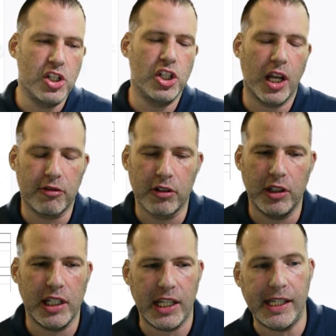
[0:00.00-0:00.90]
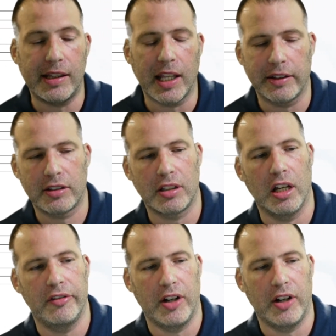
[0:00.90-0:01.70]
generally eat that stuff